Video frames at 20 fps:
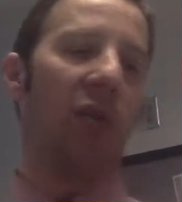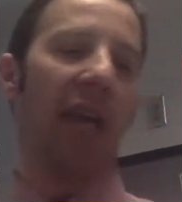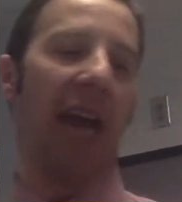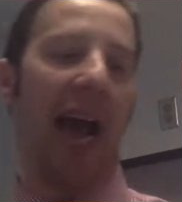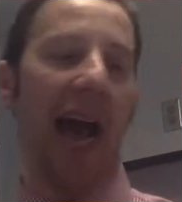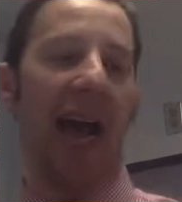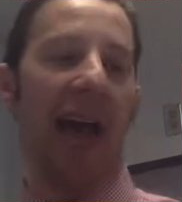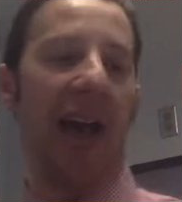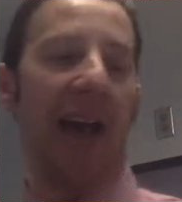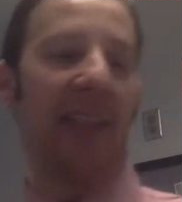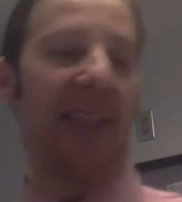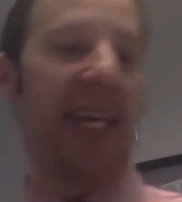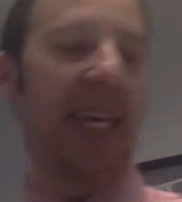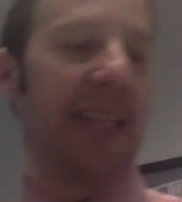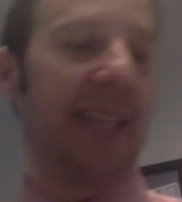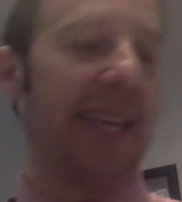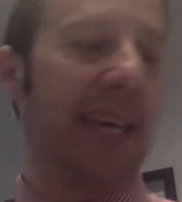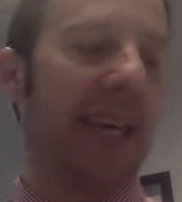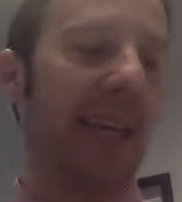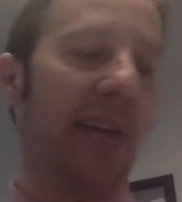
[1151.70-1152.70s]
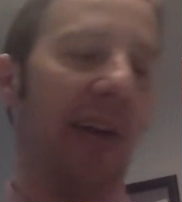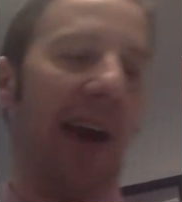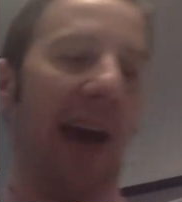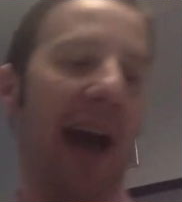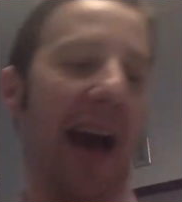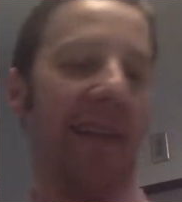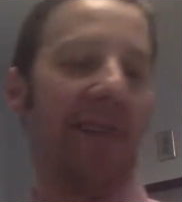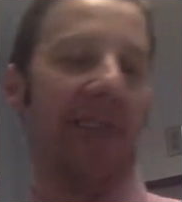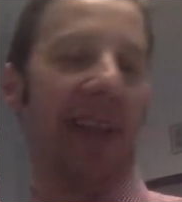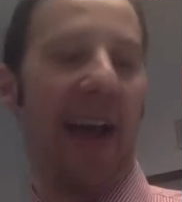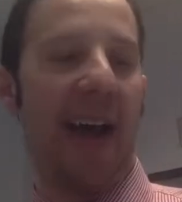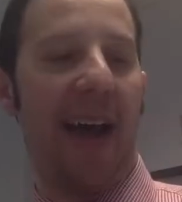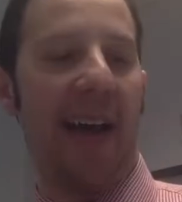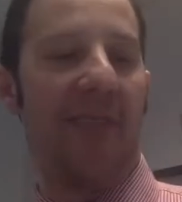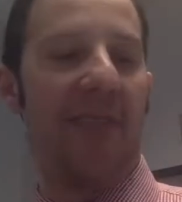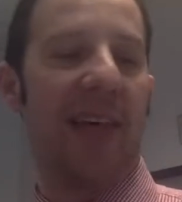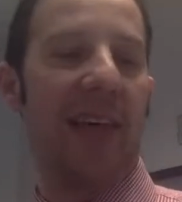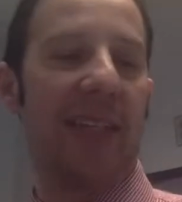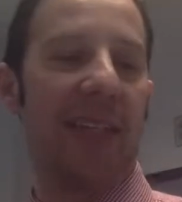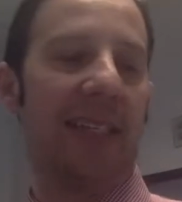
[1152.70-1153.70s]
yeah, I think that you have to
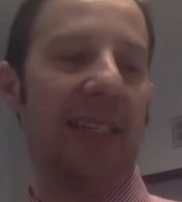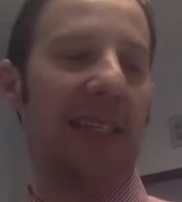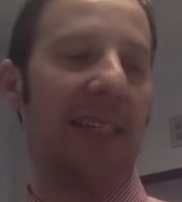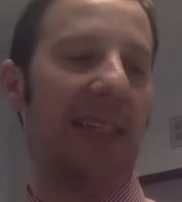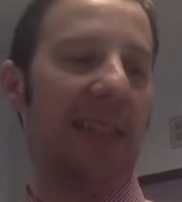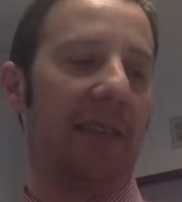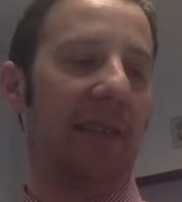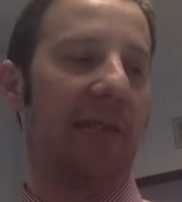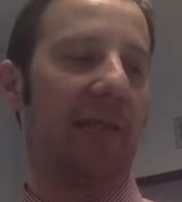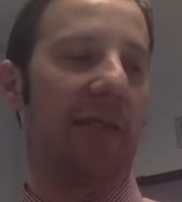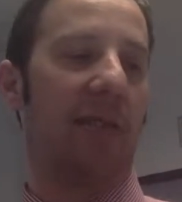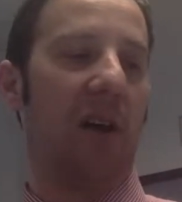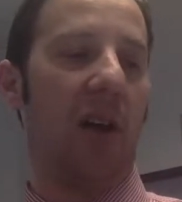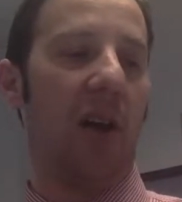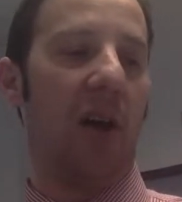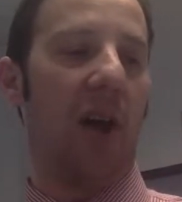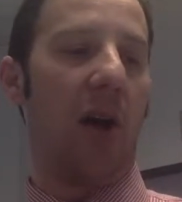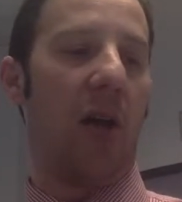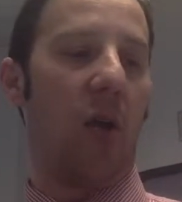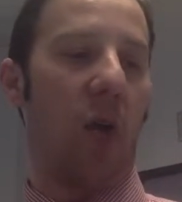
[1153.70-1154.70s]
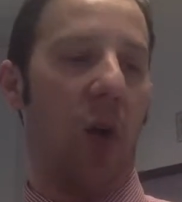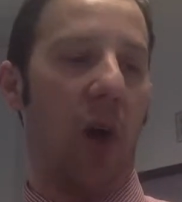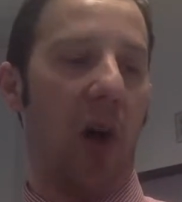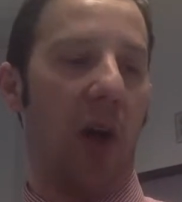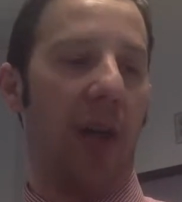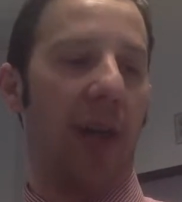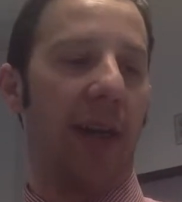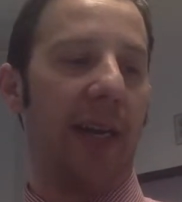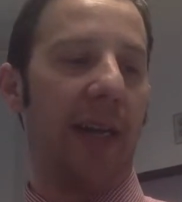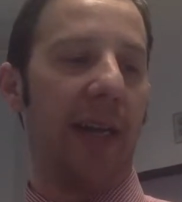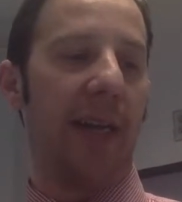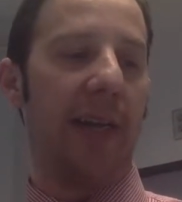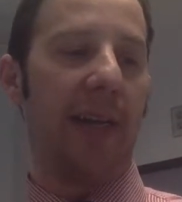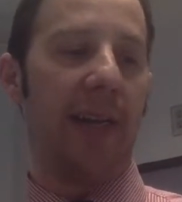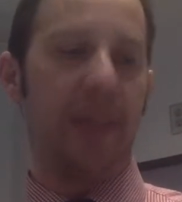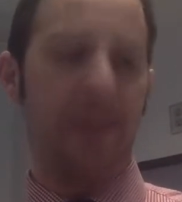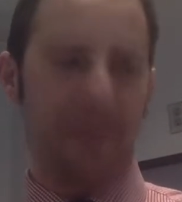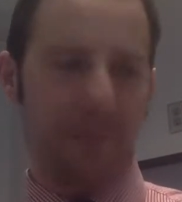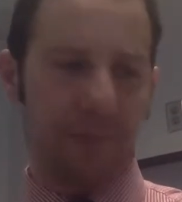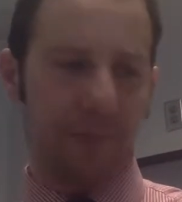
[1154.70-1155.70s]
have that sense of equality,
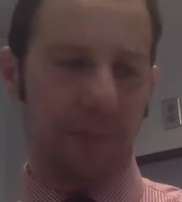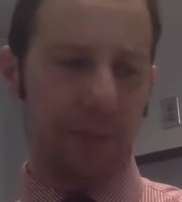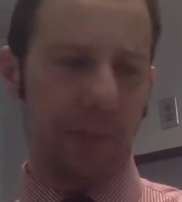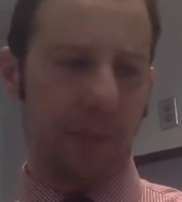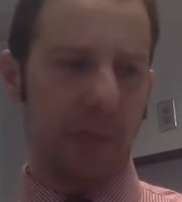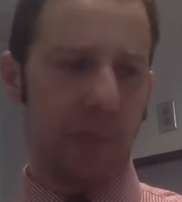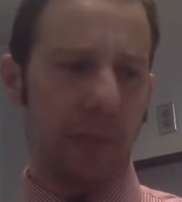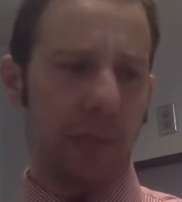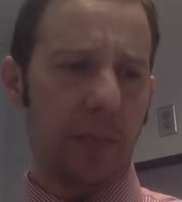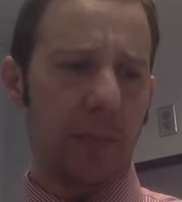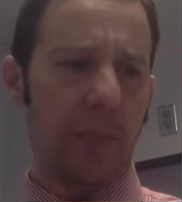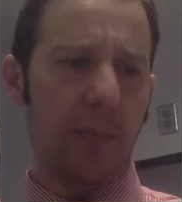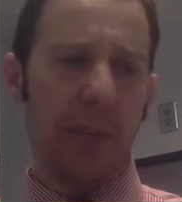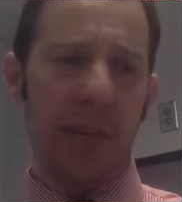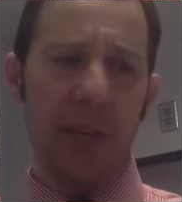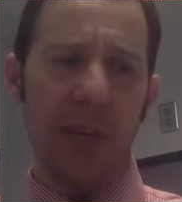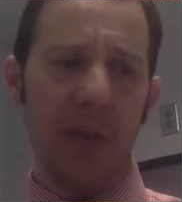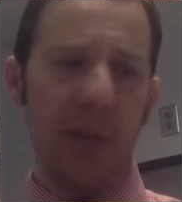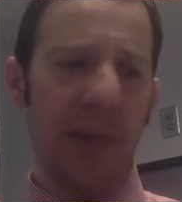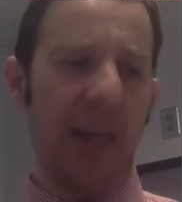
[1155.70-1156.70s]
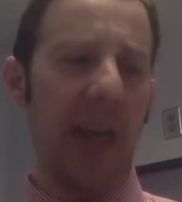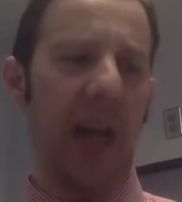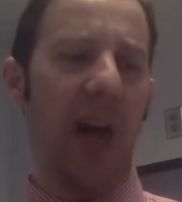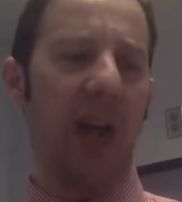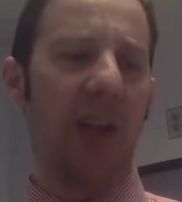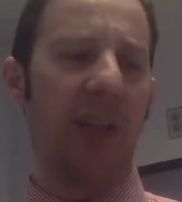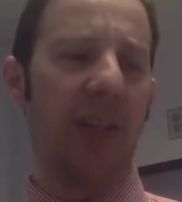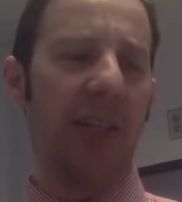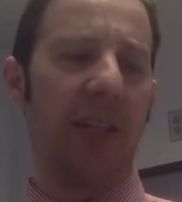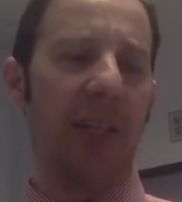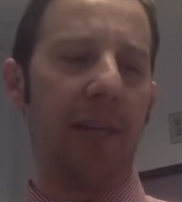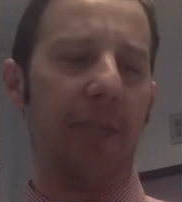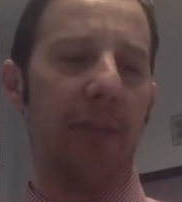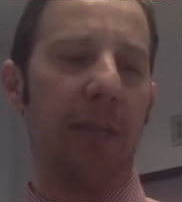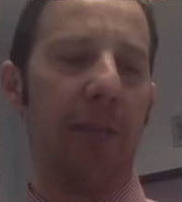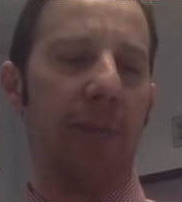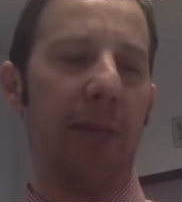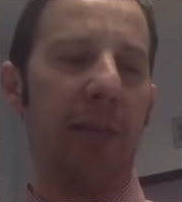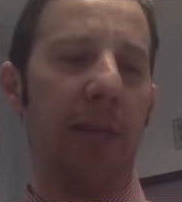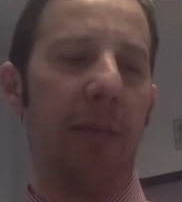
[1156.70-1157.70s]
that you acknowledge
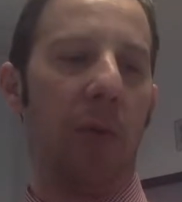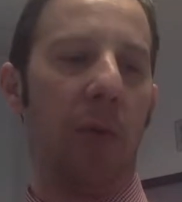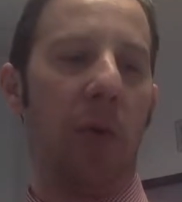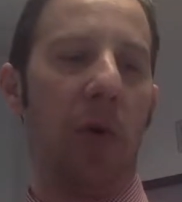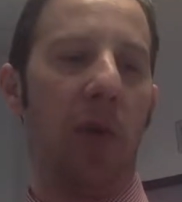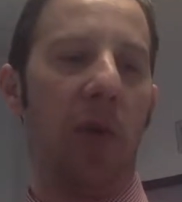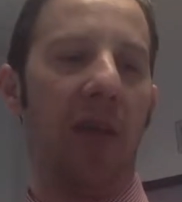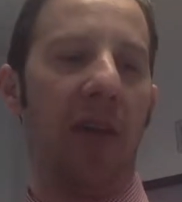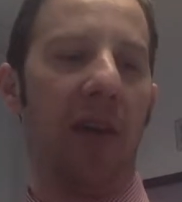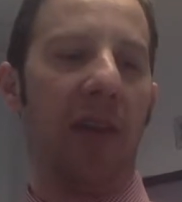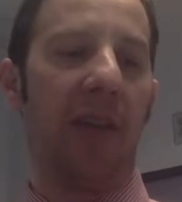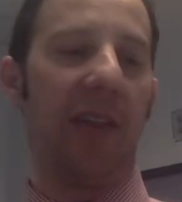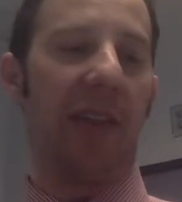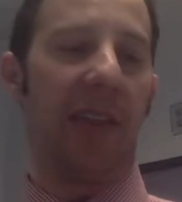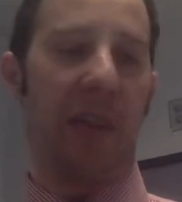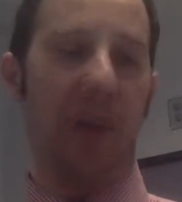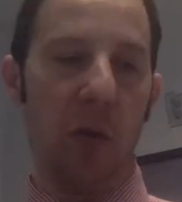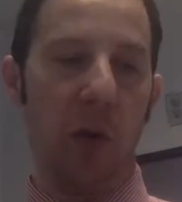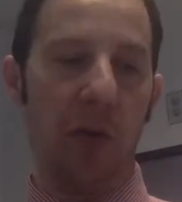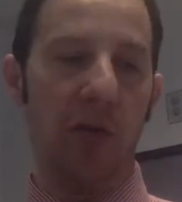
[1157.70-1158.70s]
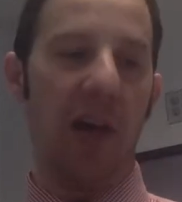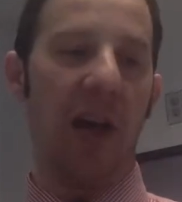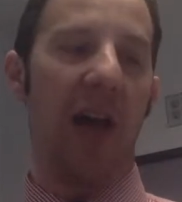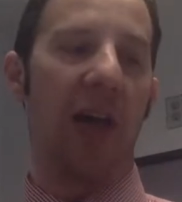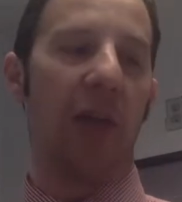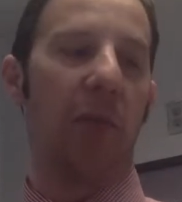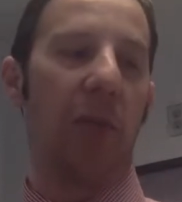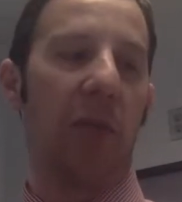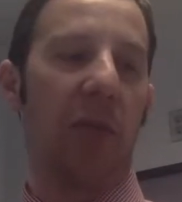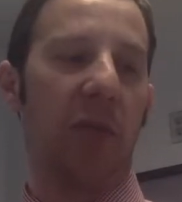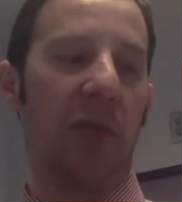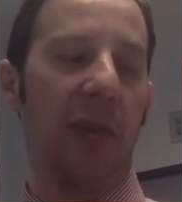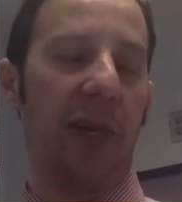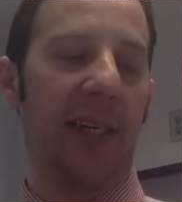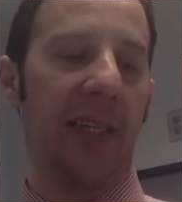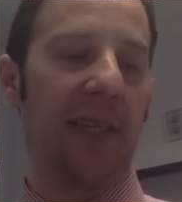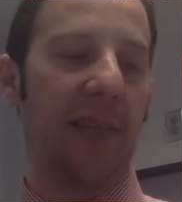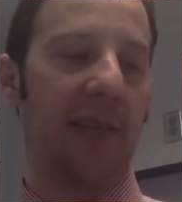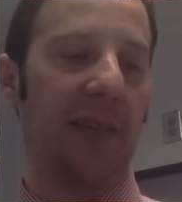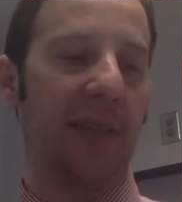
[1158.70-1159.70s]
that people hold valuable
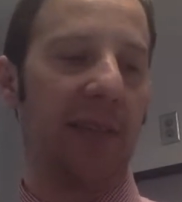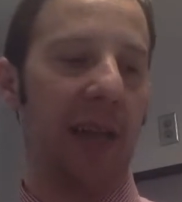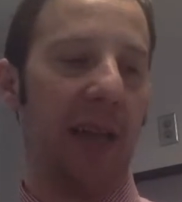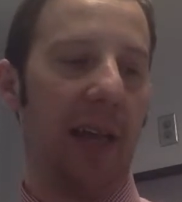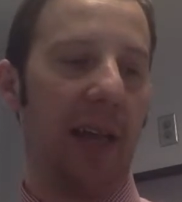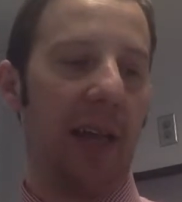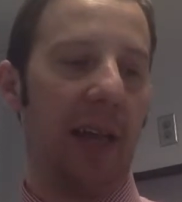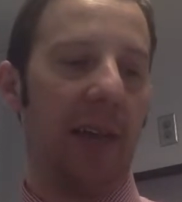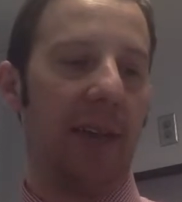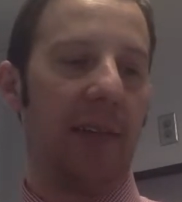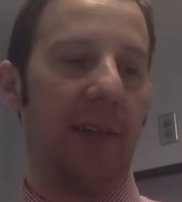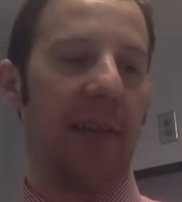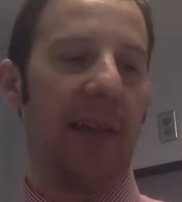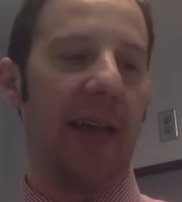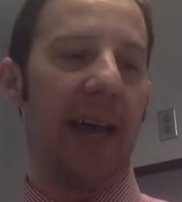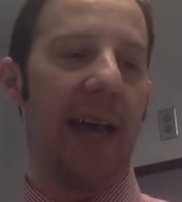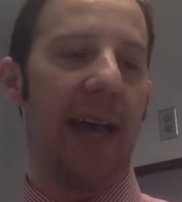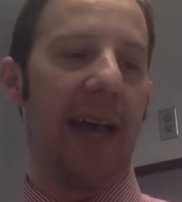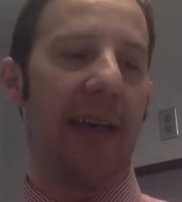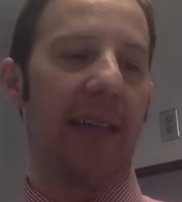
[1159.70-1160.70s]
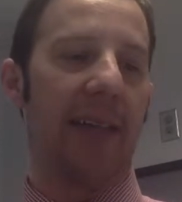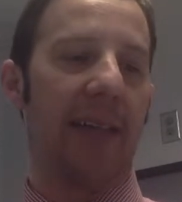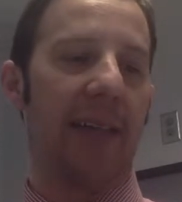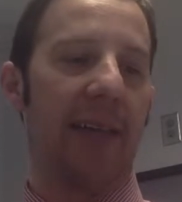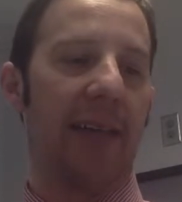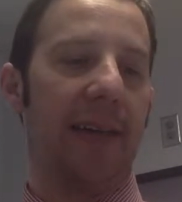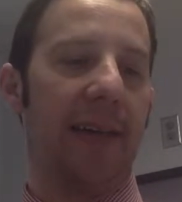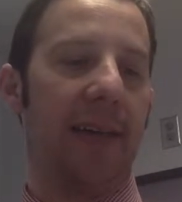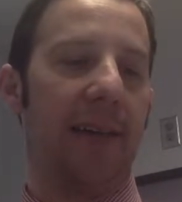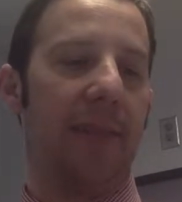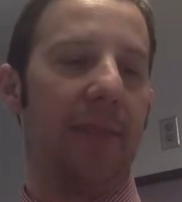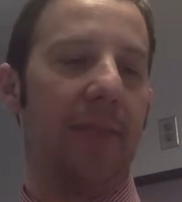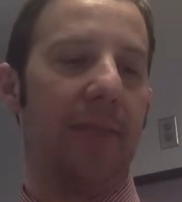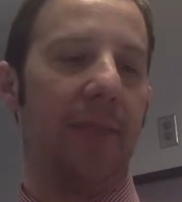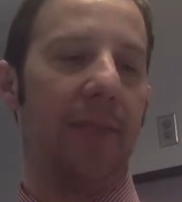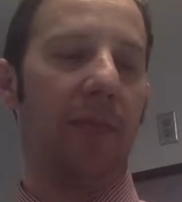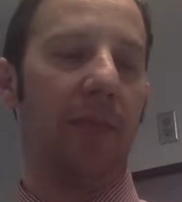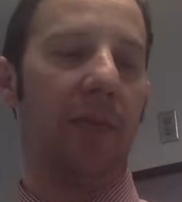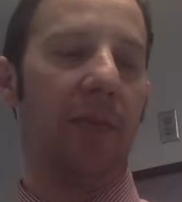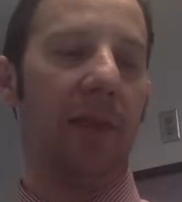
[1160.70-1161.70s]
perspectives, that
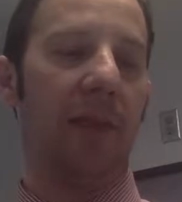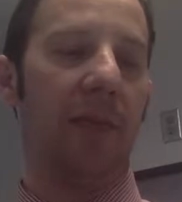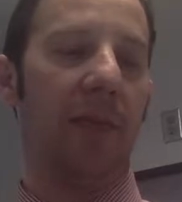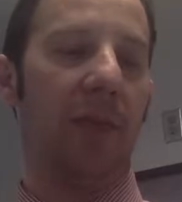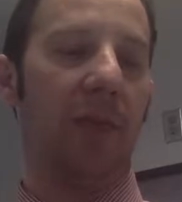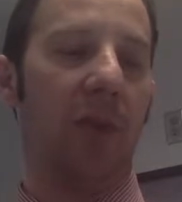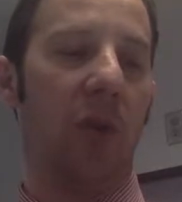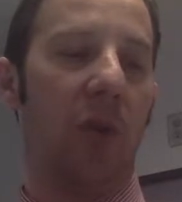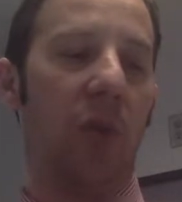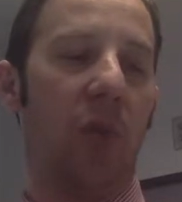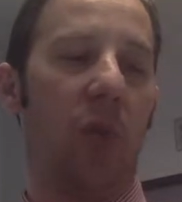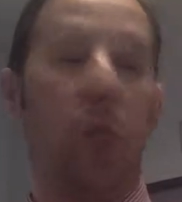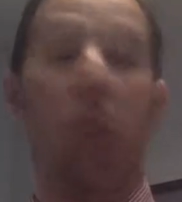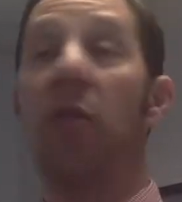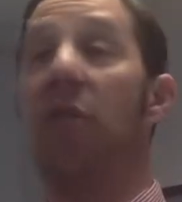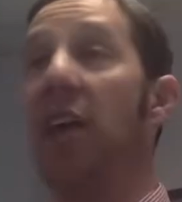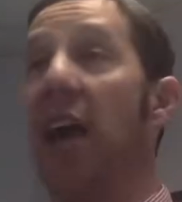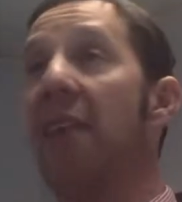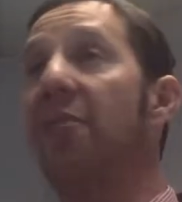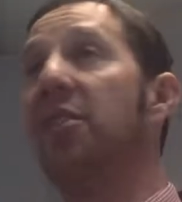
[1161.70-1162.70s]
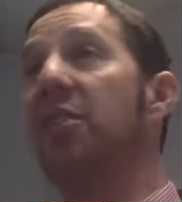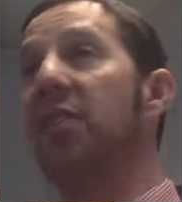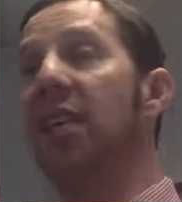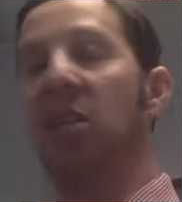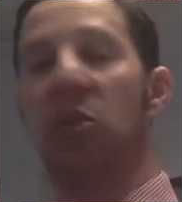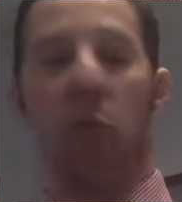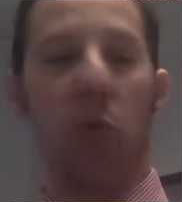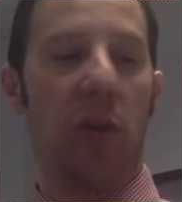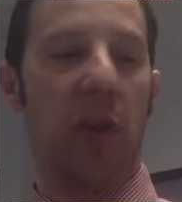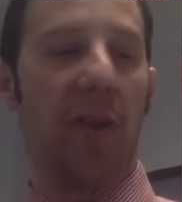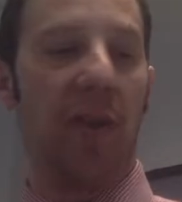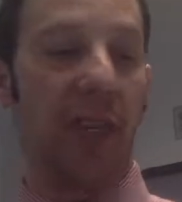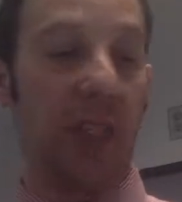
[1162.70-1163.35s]
what they have to say is worthy of